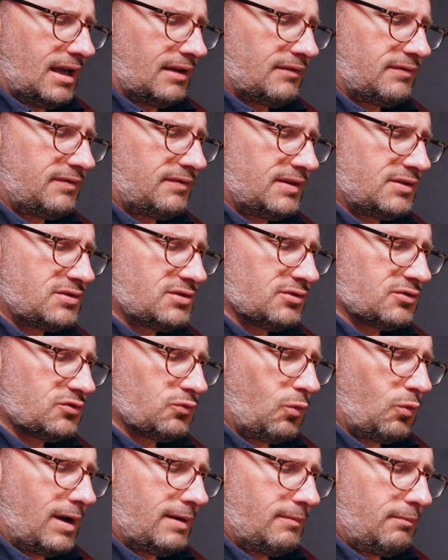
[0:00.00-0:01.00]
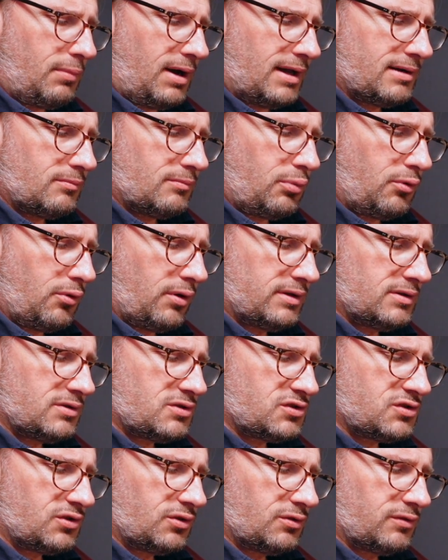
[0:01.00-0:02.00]
It features one button point and
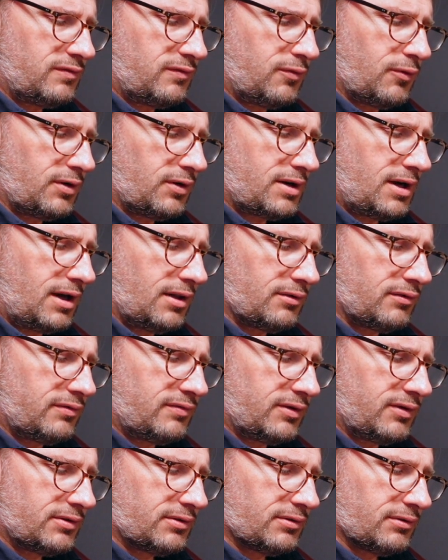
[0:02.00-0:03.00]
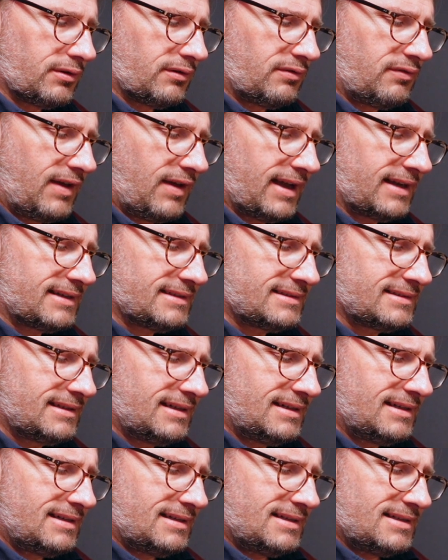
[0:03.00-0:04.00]
shoot, four color filter effects,
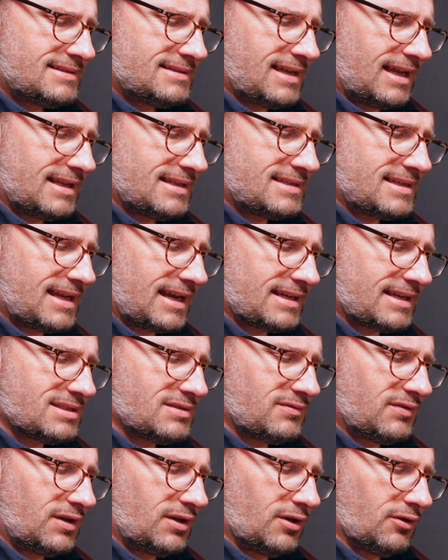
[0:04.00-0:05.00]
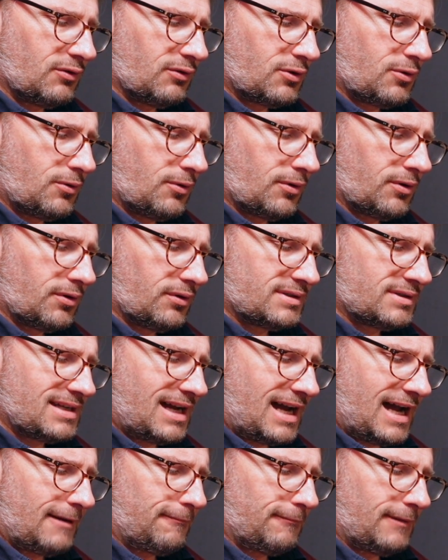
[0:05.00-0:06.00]
ten seconds video recorder,
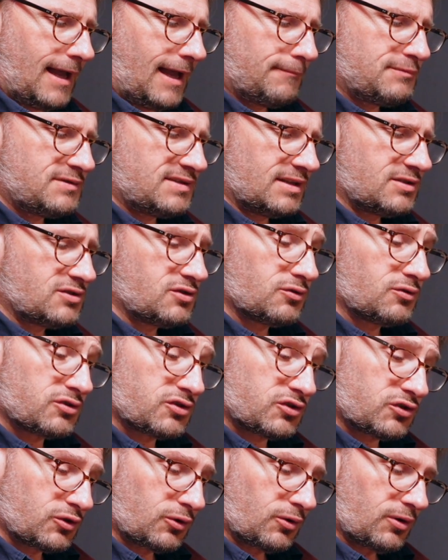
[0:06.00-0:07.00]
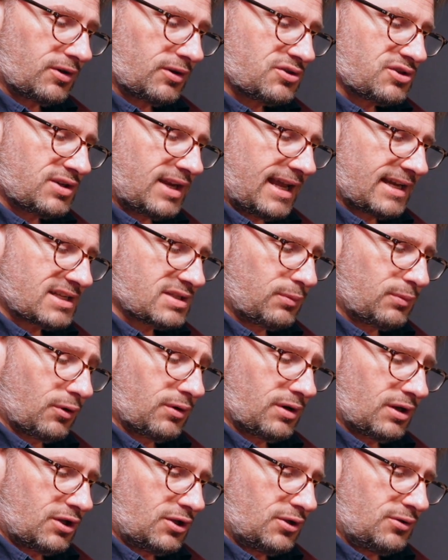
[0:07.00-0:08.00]
time-lapse, digital storage and
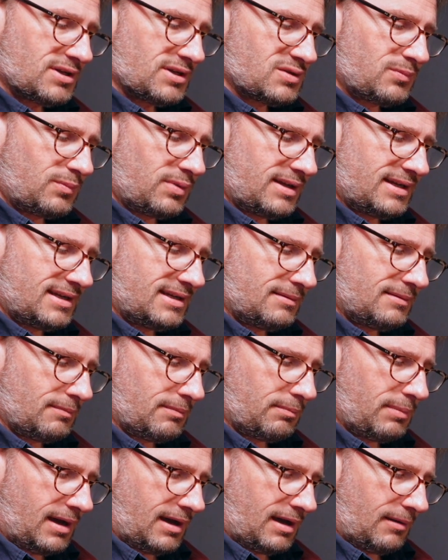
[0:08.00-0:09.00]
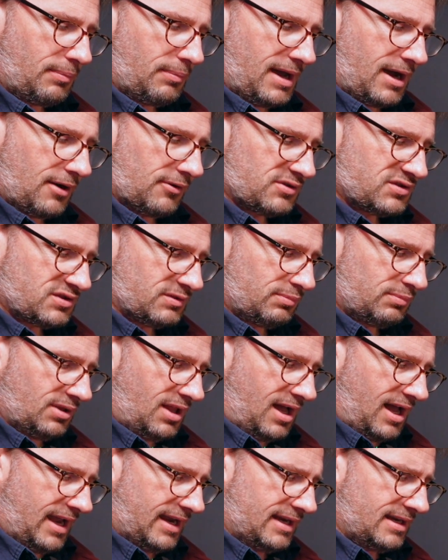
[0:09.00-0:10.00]
export, a U S B uh, power
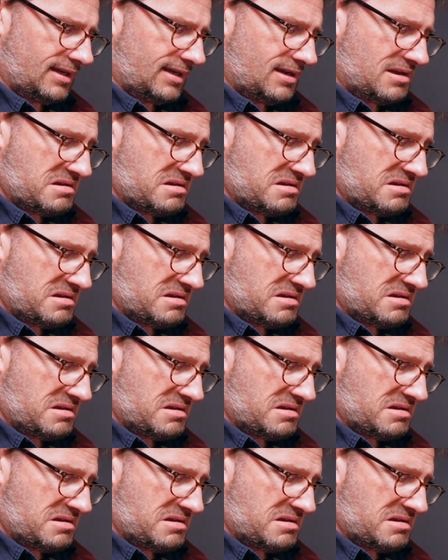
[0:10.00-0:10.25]
supply.